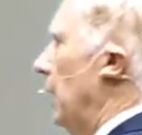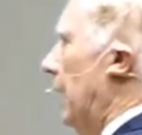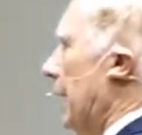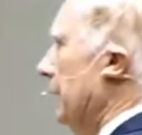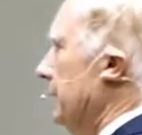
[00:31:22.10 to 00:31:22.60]

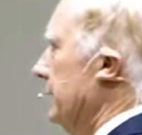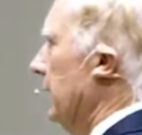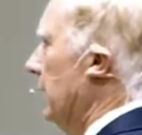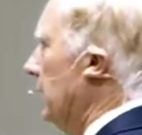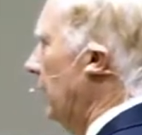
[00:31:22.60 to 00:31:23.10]
and
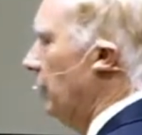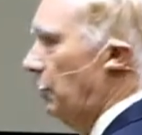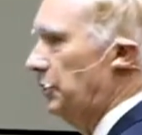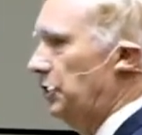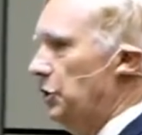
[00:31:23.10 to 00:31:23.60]
uh, I've
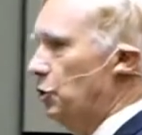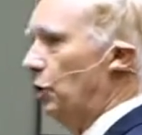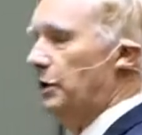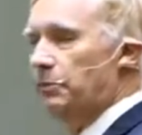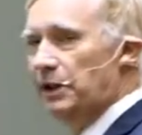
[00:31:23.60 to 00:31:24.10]
always
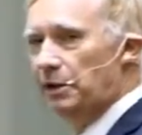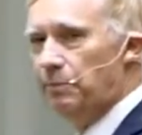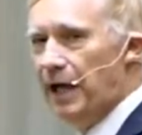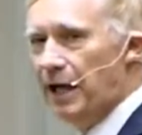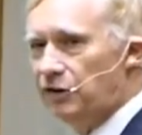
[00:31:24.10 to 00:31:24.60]
enjoyed being a
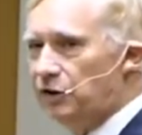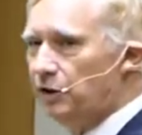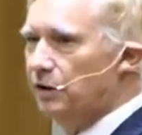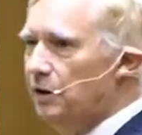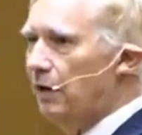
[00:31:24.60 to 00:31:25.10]

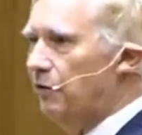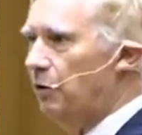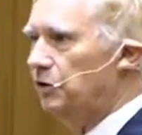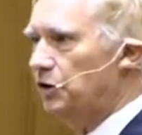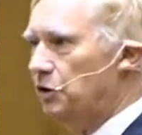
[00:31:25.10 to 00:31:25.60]
pastor. I've
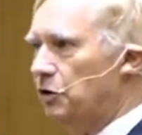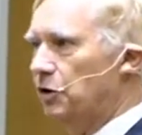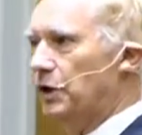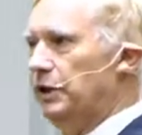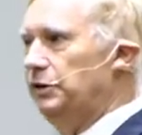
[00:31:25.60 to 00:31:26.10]
always
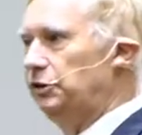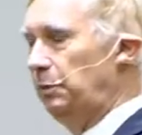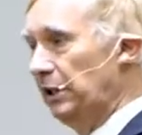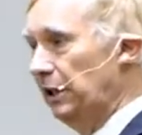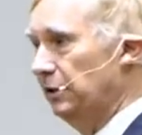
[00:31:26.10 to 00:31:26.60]
enjoyed
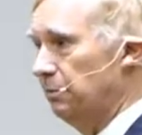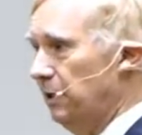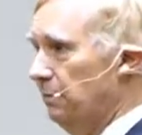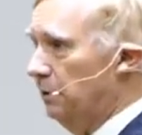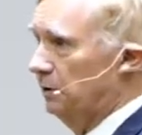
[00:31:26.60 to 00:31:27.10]
speaking to
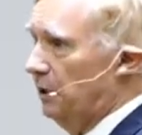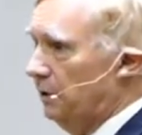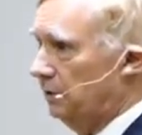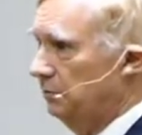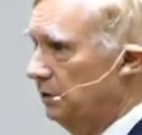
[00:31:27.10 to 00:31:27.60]
people
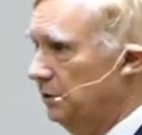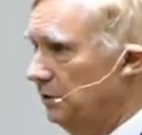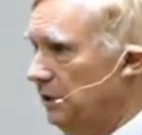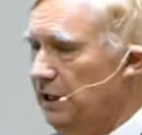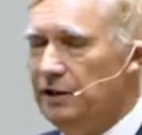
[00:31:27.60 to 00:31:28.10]
like we're
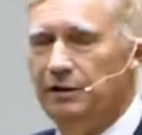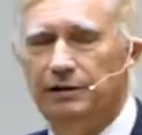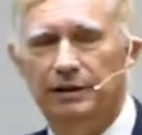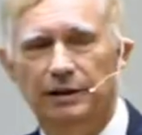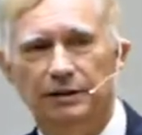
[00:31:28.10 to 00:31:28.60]
doing
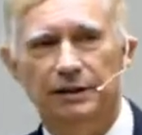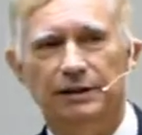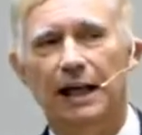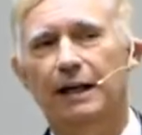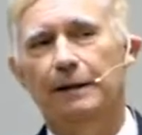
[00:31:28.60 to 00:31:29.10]
here
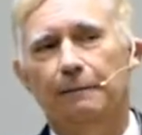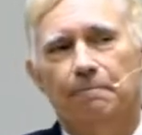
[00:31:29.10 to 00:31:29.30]
today.